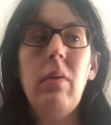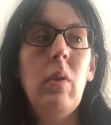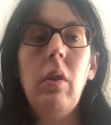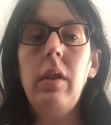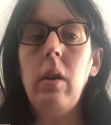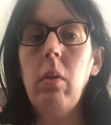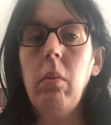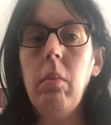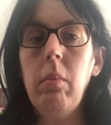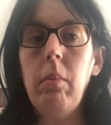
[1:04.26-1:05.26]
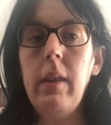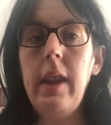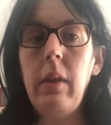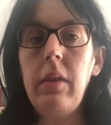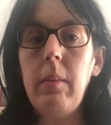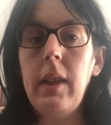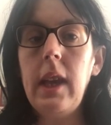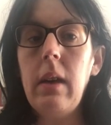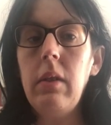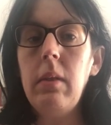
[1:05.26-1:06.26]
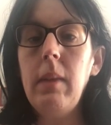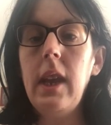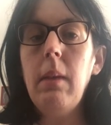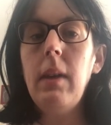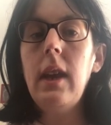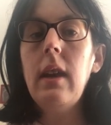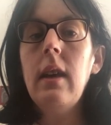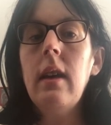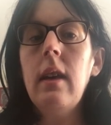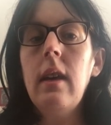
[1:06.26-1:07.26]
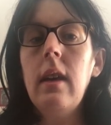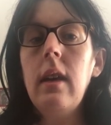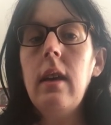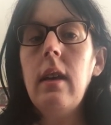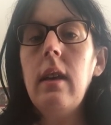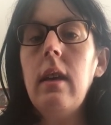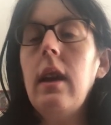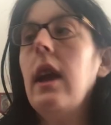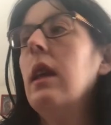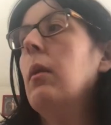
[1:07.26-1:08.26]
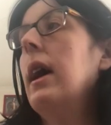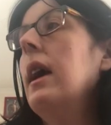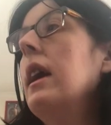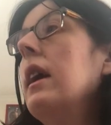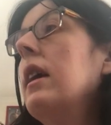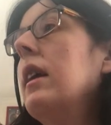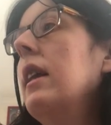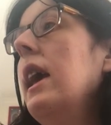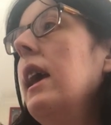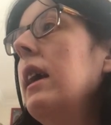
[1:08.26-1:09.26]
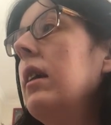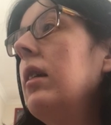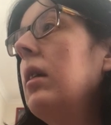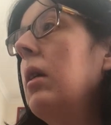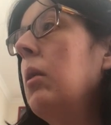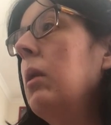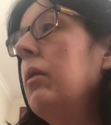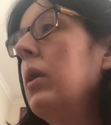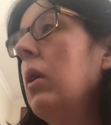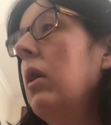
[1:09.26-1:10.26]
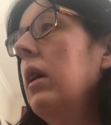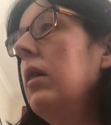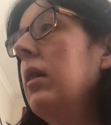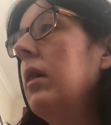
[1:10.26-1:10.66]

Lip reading: If not, they'll announce something else, maybe. Anyway, next, we've got